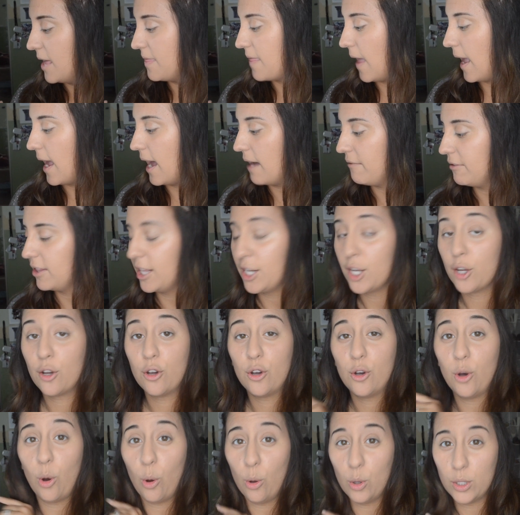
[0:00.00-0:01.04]
They have a lot
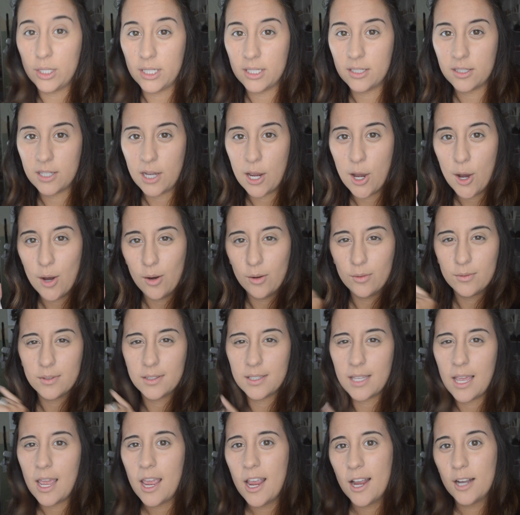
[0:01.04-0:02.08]
of golden
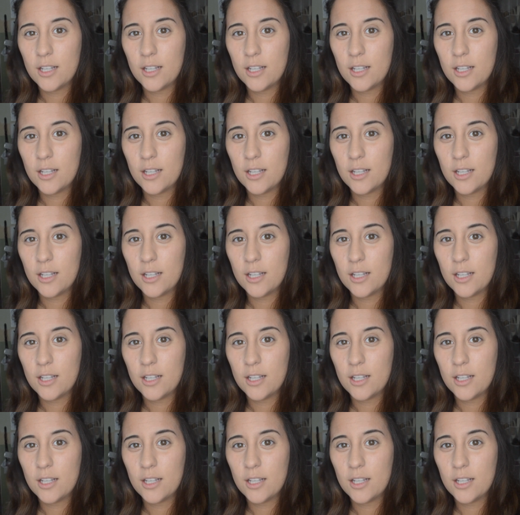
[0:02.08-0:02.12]
tones,